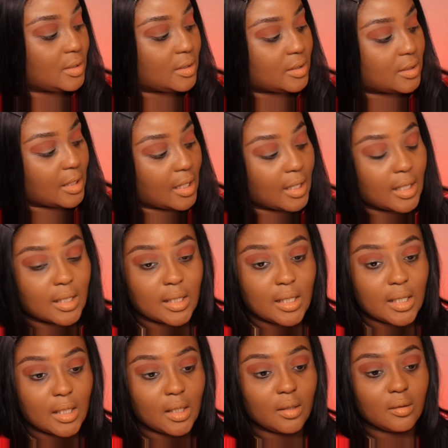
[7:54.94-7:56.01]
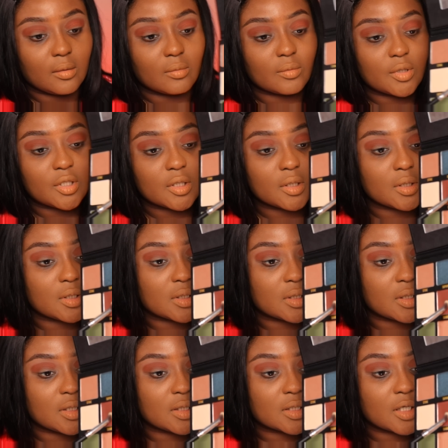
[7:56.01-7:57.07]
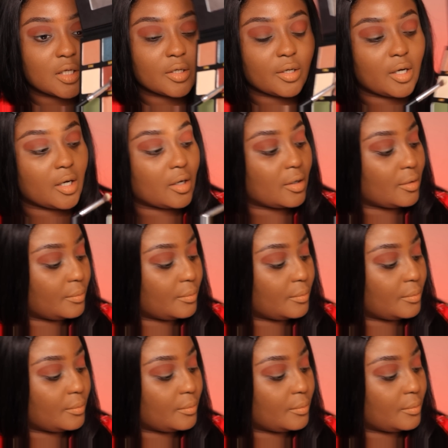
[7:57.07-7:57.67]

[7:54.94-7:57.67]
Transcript: Sangria, which is this color here.